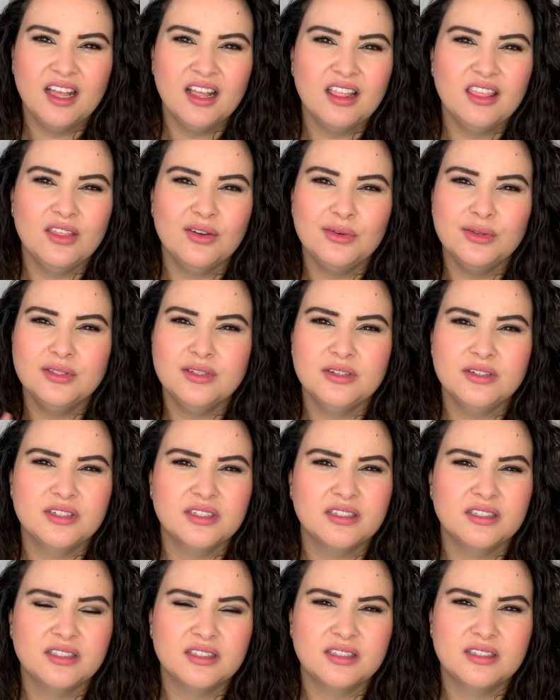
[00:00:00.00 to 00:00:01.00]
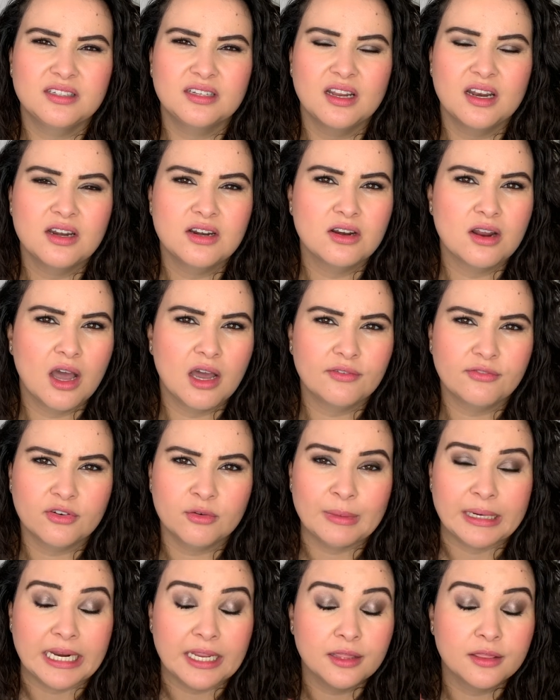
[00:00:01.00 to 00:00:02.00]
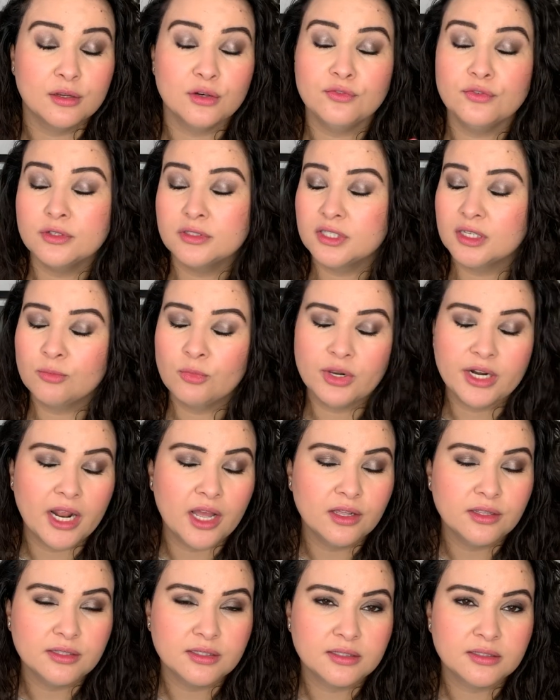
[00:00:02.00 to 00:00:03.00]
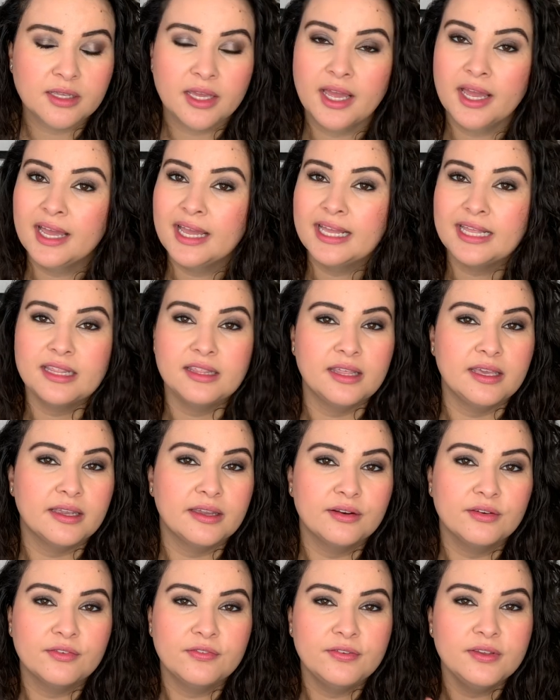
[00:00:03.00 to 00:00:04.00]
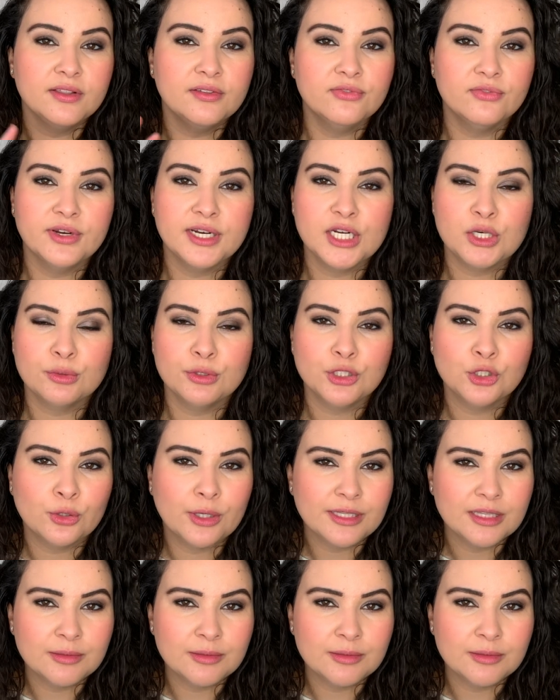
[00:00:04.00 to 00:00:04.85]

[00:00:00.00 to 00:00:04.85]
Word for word: Those are just not for me. They're for someone else. They can feel free to enjoy